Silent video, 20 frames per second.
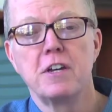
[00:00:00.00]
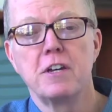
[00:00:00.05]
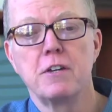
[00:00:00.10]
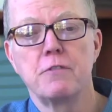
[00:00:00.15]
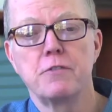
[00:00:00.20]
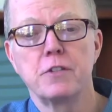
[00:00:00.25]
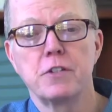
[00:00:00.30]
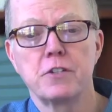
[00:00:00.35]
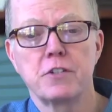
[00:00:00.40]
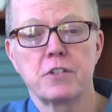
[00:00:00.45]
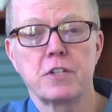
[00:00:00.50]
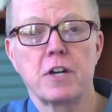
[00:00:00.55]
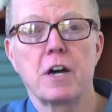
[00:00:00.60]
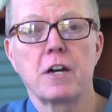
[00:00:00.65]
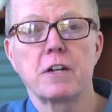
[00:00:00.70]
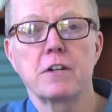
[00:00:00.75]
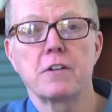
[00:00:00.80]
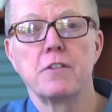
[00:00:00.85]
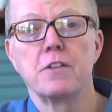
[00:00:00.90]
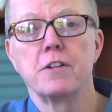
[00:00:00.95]
if it's
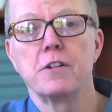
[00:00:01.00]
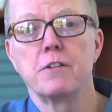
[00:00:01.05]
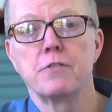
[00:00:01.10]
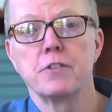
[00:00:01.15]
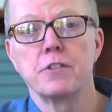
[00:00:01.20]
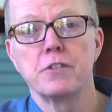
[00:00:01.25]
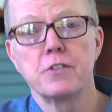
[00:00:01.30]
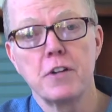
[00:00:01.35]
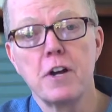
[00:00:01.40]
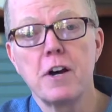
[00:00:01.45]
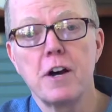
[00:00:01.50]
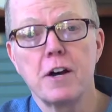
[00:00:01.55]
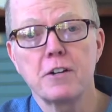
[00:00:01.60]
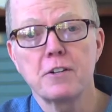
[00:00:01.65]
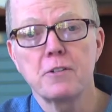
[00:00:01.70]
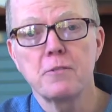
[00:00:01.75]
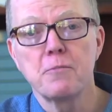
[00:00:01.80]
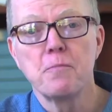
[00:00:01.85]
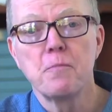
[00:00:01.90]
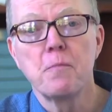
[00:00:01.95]
taught than if it's
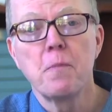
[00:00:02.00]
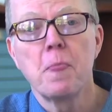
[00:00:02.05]
not.